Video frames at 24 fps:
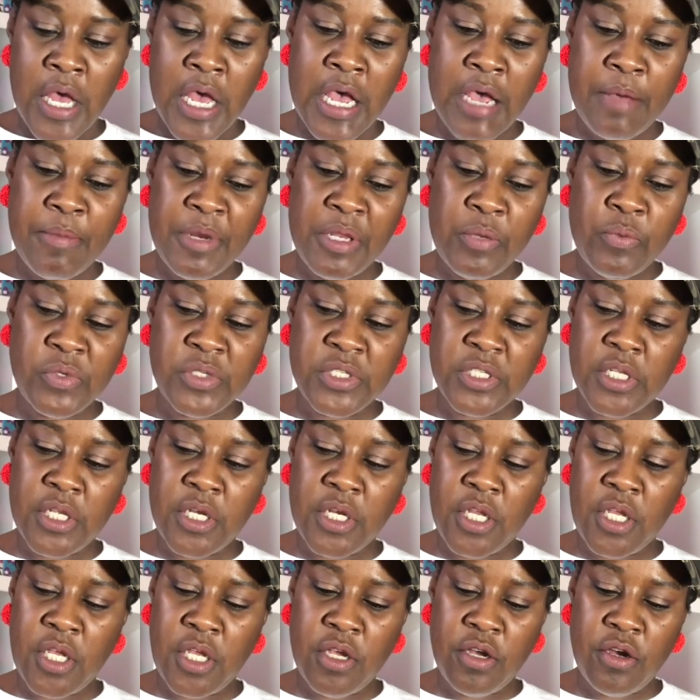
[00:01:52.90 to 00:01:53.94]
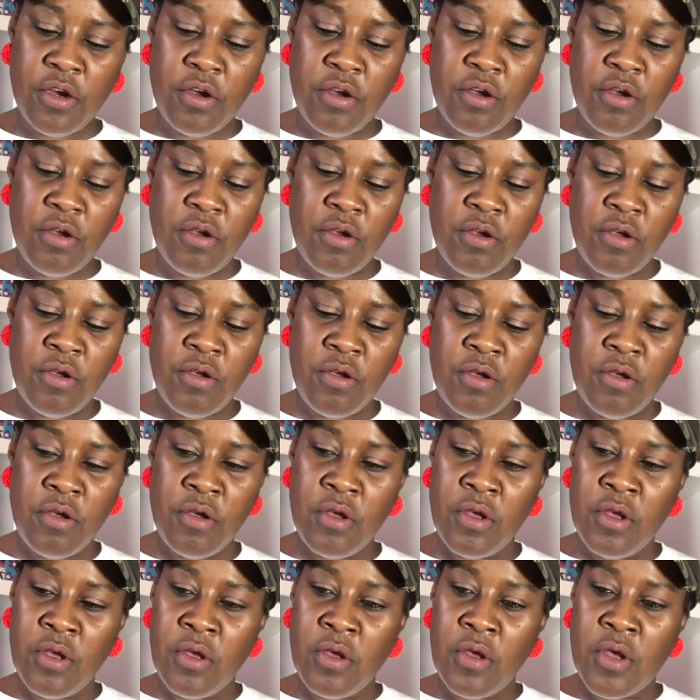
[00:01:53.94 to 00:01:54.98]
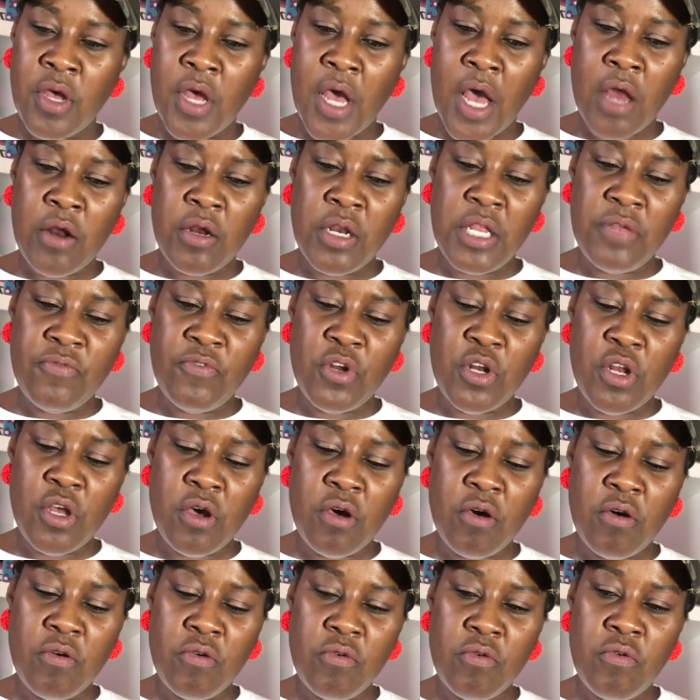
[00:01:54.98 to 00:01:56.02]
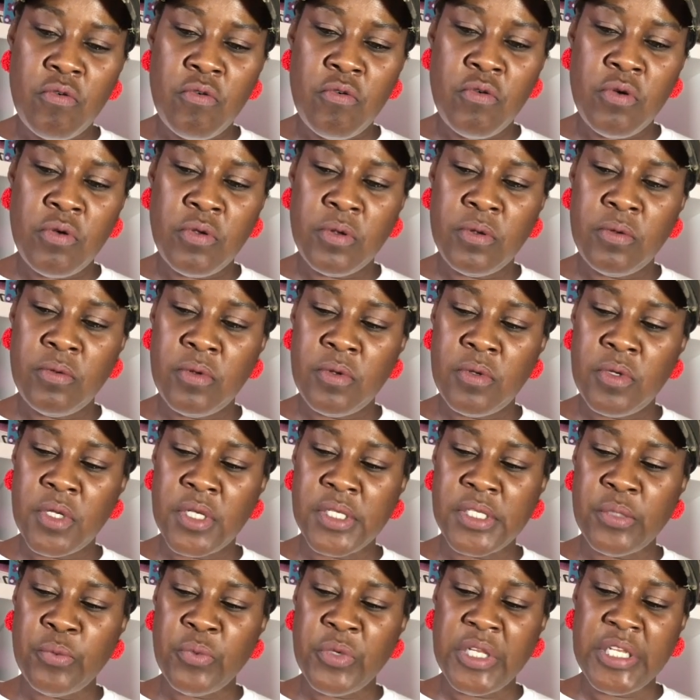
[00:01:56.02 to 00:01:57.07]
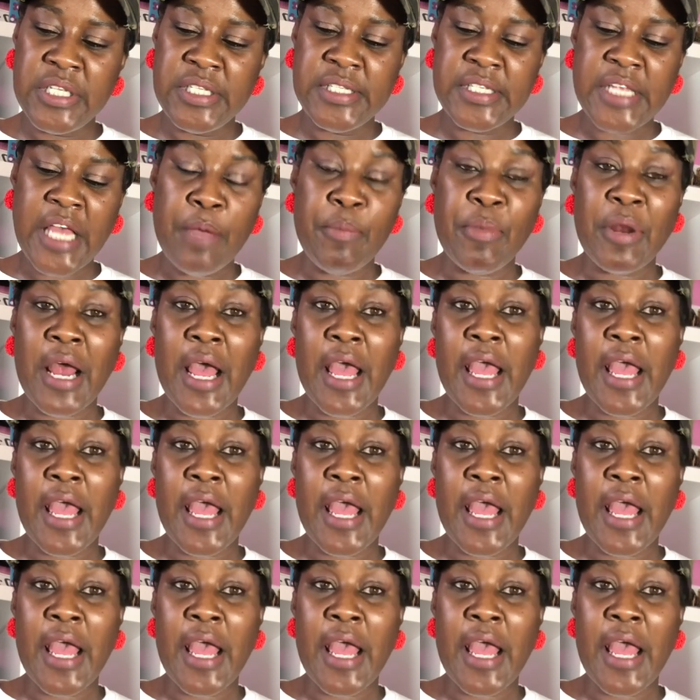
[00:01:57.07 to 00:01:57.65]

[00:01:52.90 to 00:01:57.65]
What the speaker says: How many was in here? I don't even know. It doesn't really say, but